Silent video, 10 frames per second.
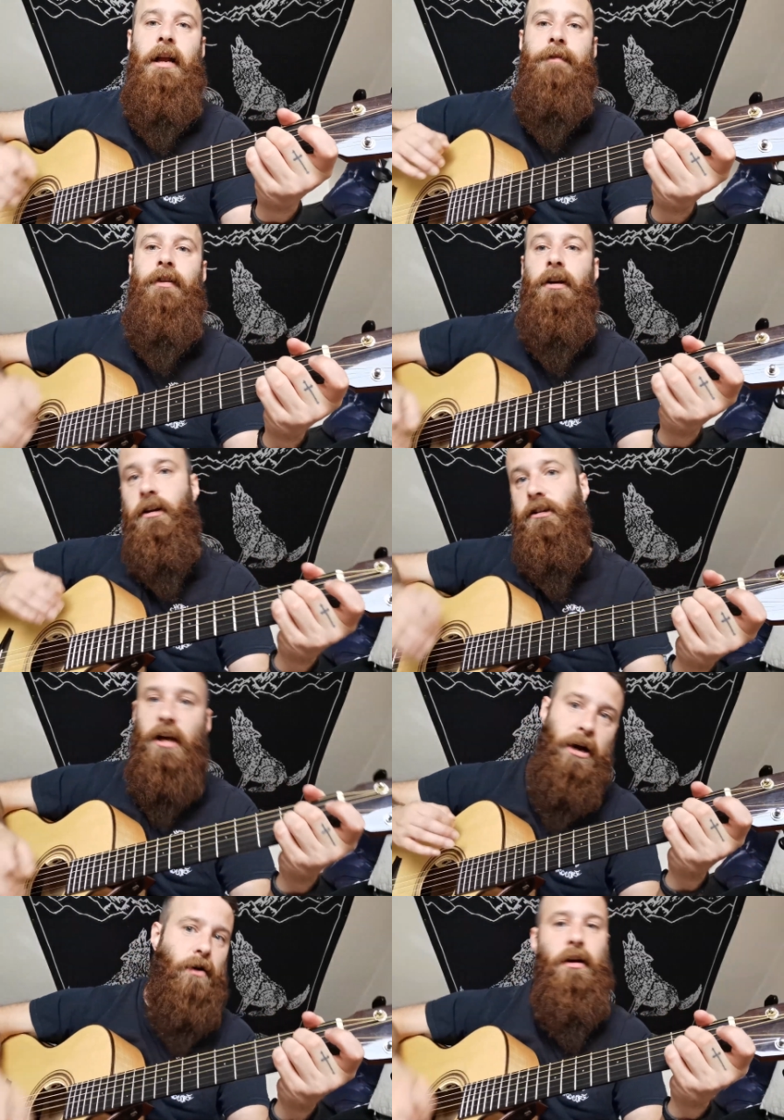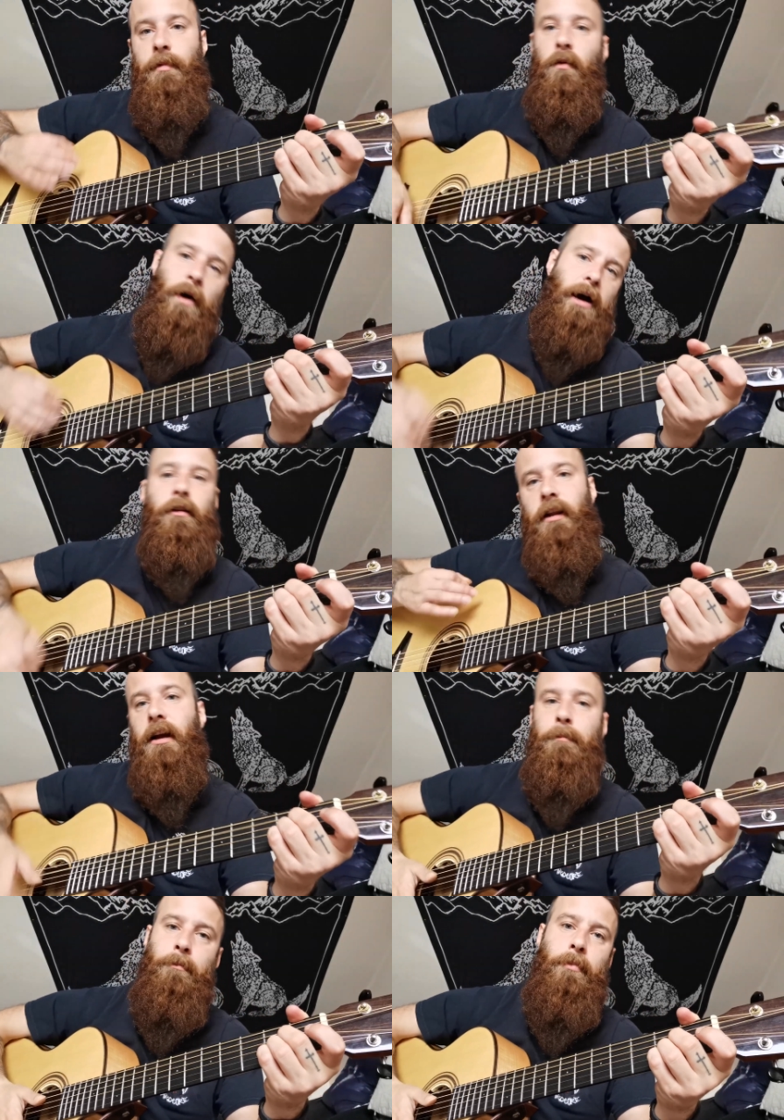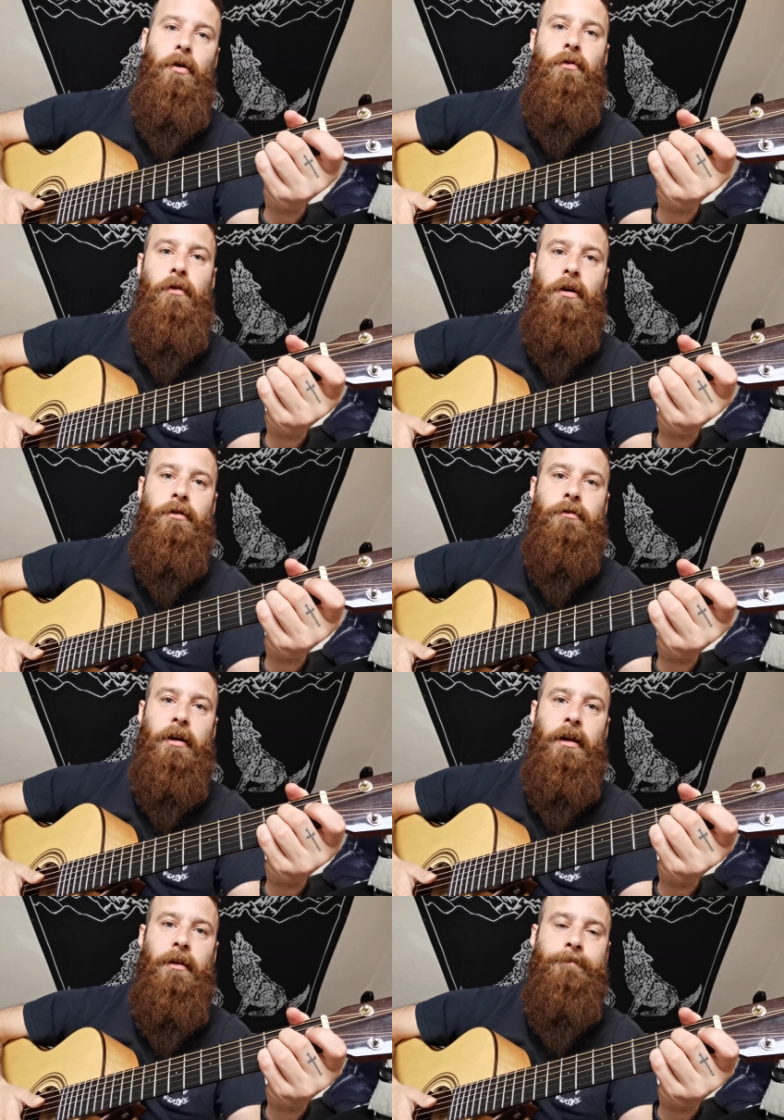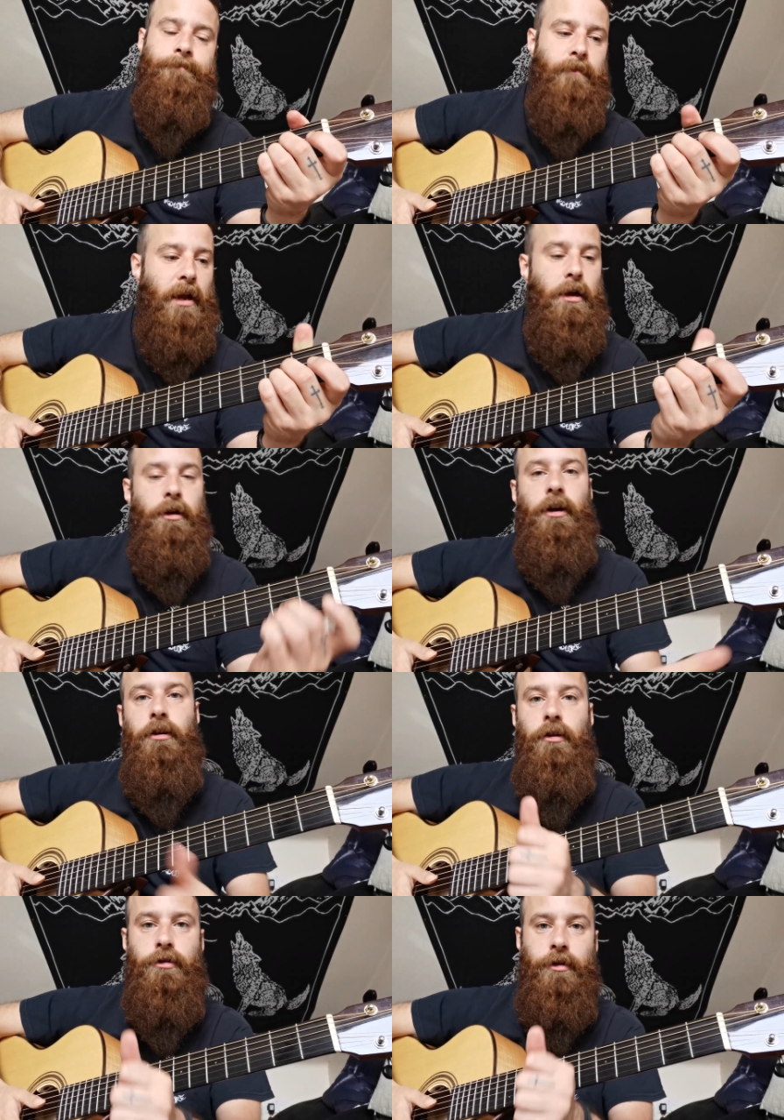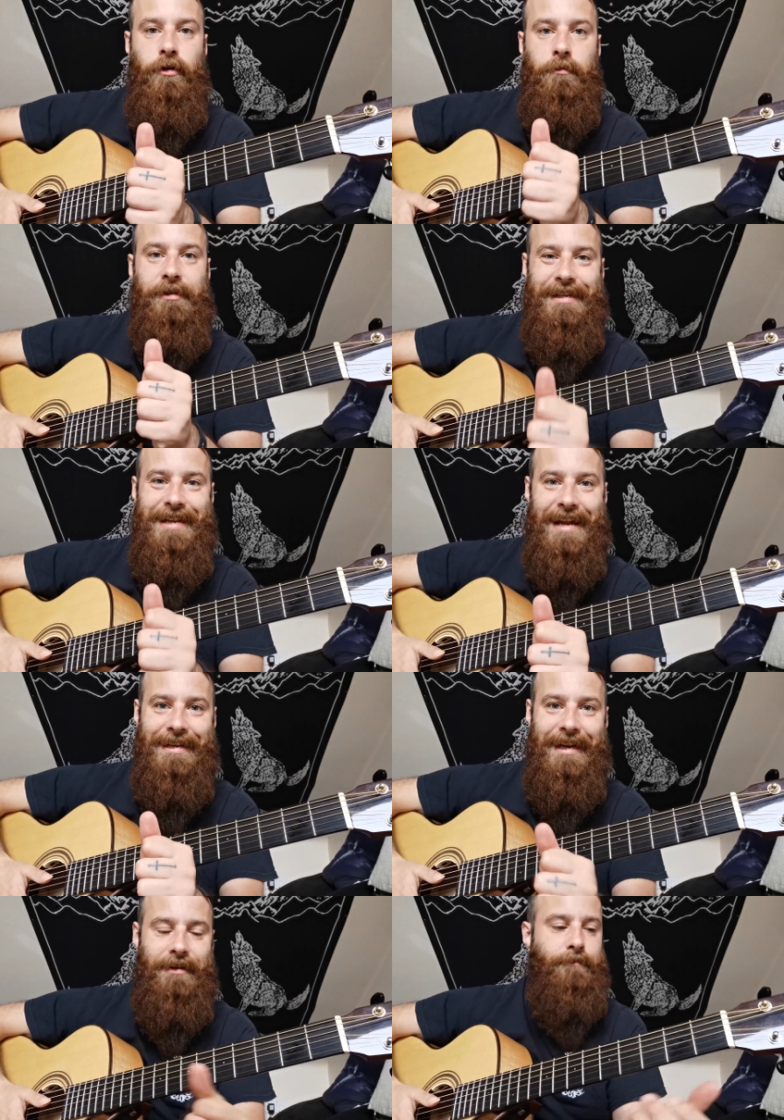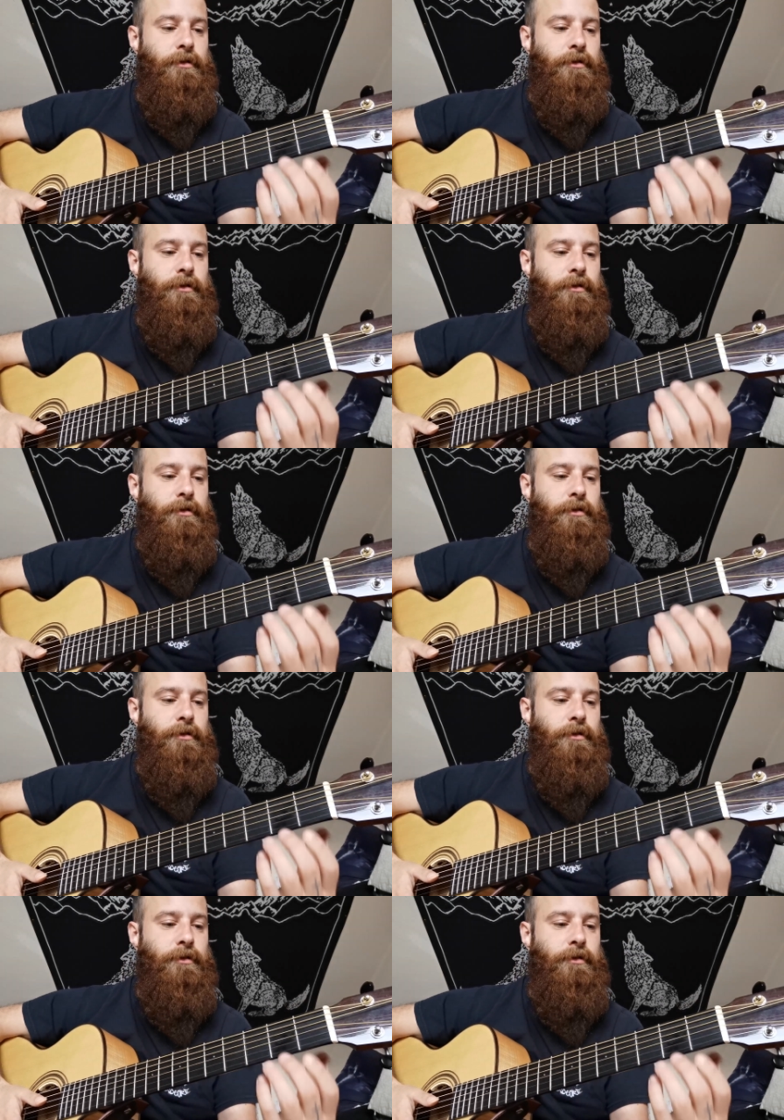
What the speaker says: if you're going to start going a bit wild like punk rockers or anything, you can use your thumb to deaden it.